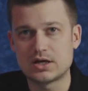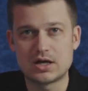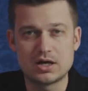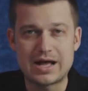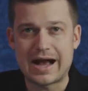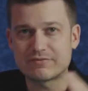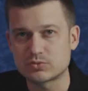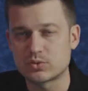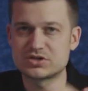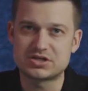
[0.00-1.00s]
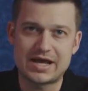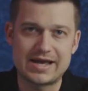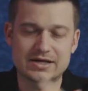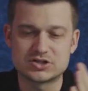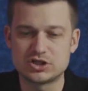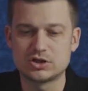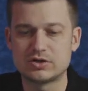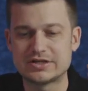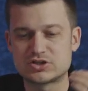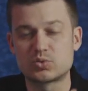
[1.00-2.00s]
uh, afterwards to hang and
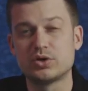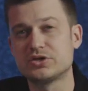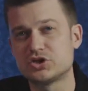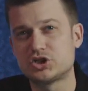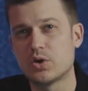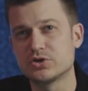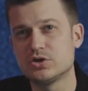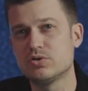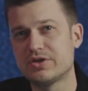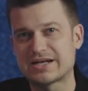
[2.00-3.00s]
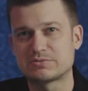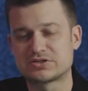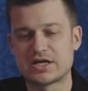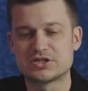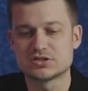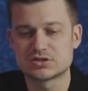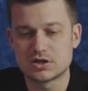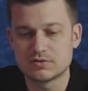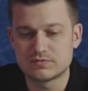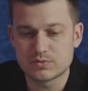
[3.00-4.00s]
chill. It's really just showing you the expectations
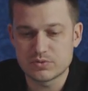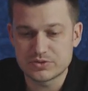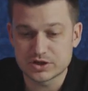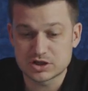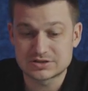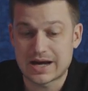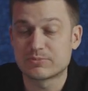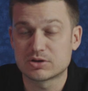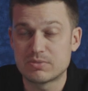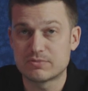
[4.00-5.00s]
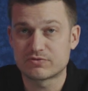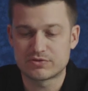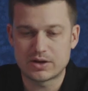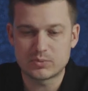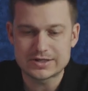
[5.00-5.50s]
of the time commitment for that